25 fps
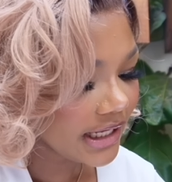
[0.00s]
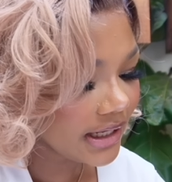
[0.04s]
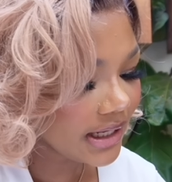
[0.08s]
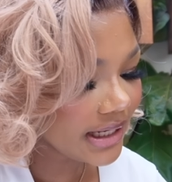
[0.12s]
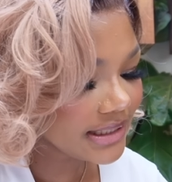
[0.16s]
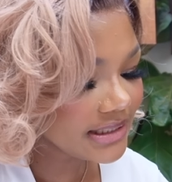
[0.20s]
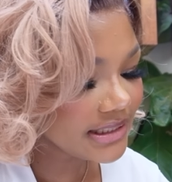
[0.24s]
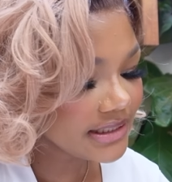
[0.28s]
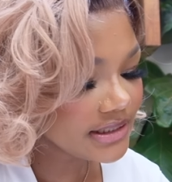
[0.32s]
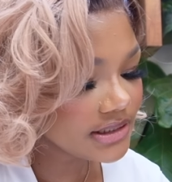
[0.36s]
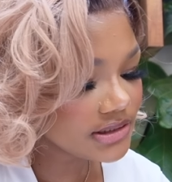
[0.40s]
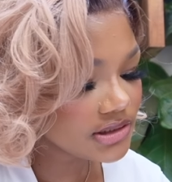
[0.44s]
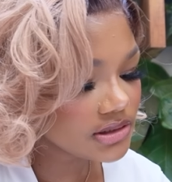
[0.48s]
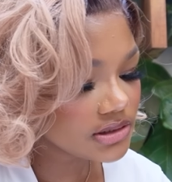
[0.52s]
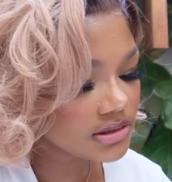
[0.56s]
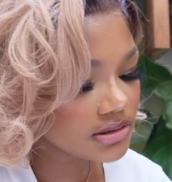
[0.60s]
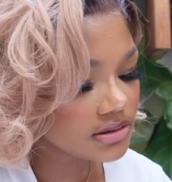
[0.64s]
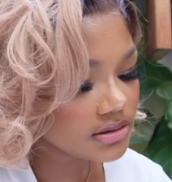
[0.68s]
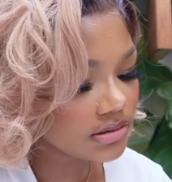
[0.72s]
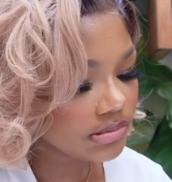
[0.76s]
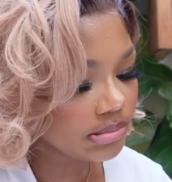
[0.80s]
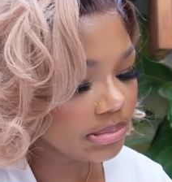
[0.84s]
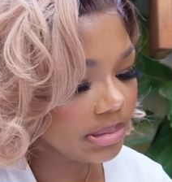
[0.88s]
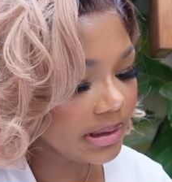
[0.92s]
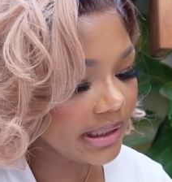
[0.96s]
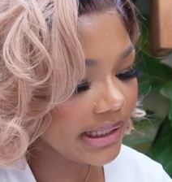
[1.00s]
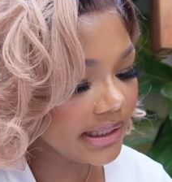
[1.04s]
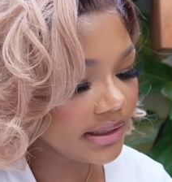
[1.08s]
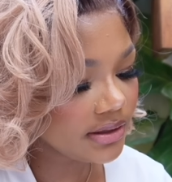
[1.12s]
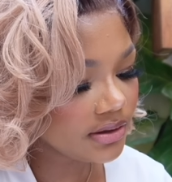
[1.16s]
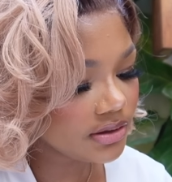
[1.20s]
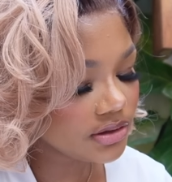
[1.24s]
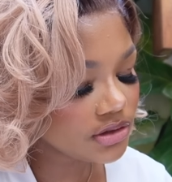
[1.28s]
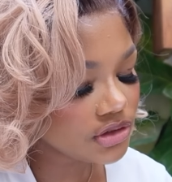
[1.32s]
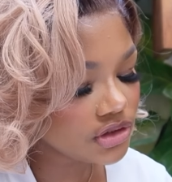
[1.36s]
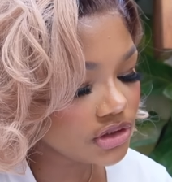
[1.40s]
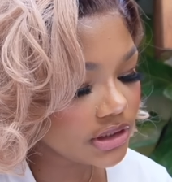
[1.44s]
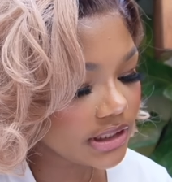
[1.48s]
Ghana is plain
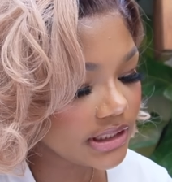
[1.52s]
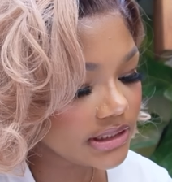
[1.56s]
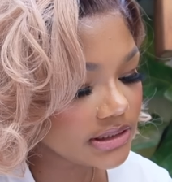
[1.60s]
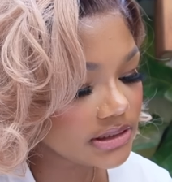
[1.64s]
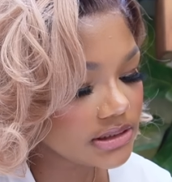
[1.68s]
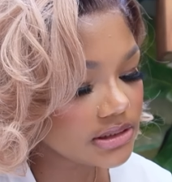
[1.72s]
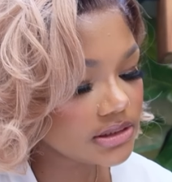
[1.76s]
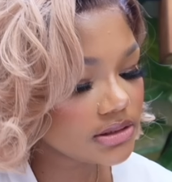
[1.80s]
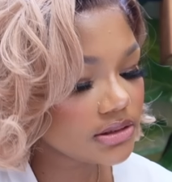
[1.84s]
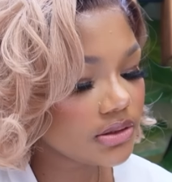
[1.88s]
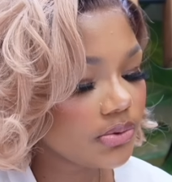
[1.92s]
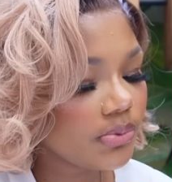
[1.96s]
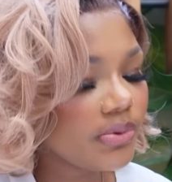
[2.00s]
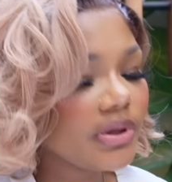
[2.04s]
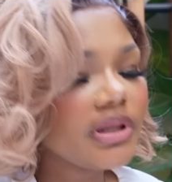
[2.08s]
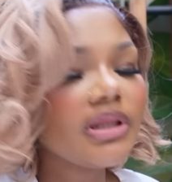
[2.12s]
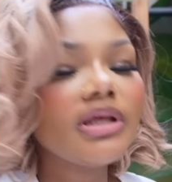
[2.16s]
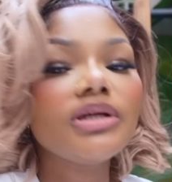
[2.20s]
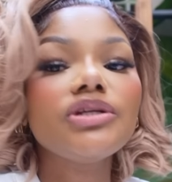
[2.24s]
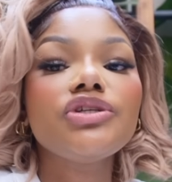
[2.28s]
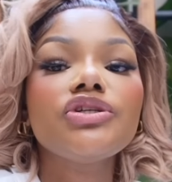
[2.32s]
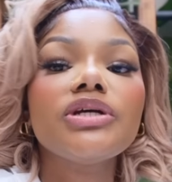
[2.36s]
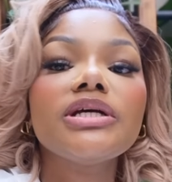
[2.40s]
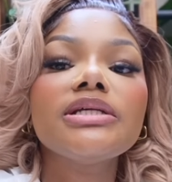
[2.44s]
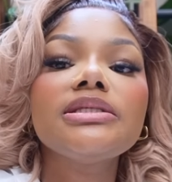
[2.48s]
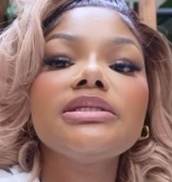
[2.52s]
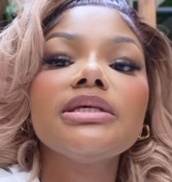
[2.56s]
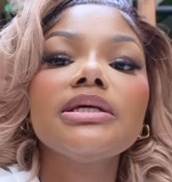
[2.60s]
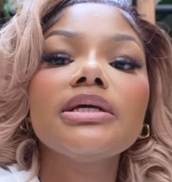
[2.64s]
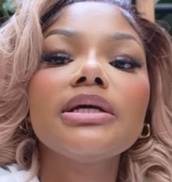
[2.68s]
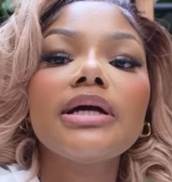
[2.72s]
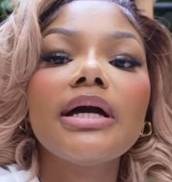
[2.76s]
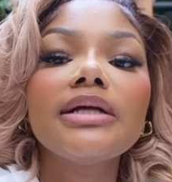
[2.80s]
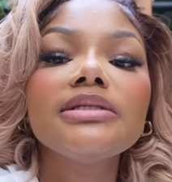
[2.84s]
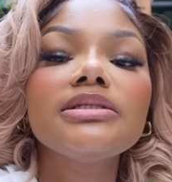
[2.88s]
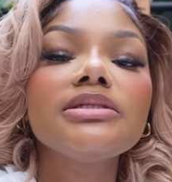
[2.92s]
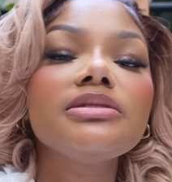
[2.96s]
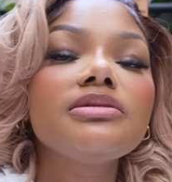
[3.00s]
or dressed. Well, the
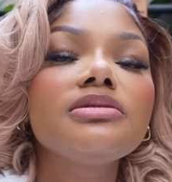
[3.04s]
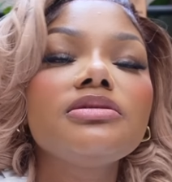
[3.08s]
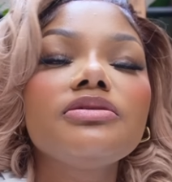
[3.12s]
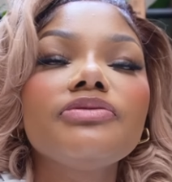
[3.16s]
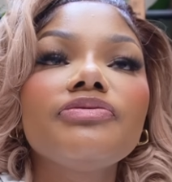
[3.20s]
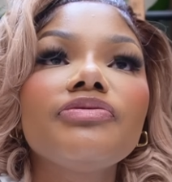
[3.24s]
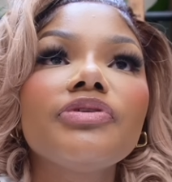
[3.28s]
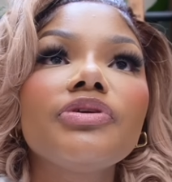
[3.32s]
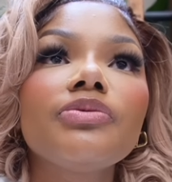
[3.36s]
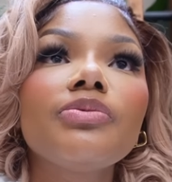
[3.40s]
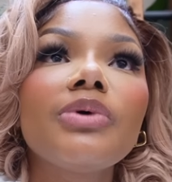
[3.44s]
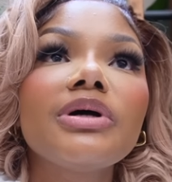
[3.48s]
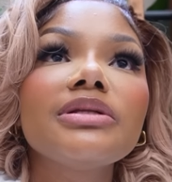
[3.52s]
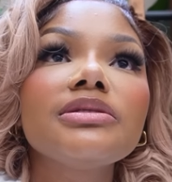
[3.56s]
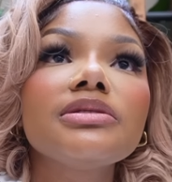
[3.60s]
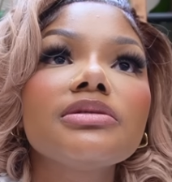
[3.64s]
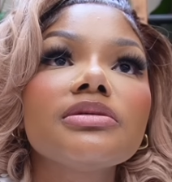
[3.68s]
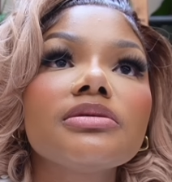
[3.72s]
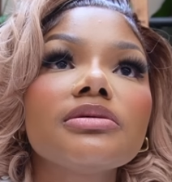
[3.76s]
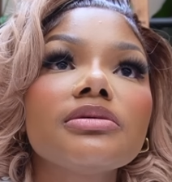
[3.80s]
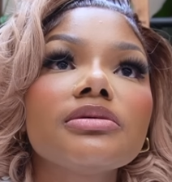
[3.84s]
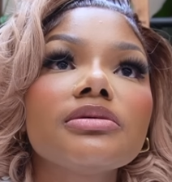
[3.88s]
dressing ones is different ones.